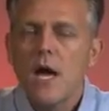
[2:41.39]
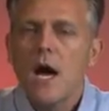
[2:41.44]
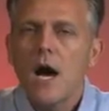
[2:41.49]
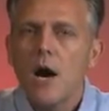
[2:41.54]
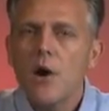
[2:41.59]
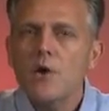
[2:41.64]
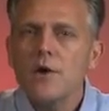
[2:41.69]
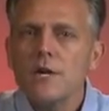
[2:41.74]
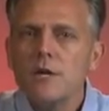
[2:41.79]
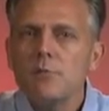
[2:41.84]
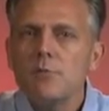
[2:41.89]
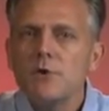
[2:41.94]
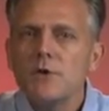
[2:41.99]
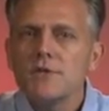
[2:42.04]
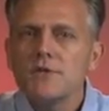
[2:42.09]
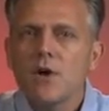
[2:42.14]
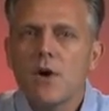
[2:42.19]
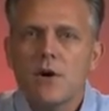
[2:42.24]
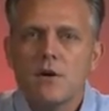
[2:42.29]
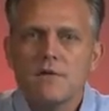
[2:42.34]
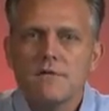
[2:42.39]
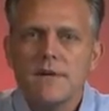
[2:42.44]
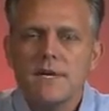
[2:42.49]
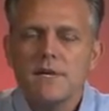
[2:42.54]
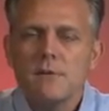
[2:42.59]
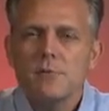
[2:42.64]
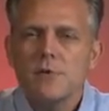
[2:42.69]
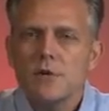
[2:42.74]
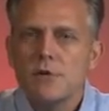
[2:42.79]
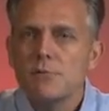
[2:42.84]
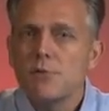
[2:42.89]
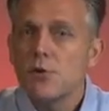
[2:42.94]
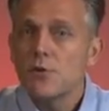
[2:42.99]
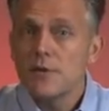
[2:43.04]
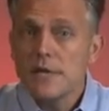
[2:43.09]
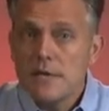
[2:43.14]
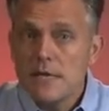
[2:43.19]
Our ebooks are available in both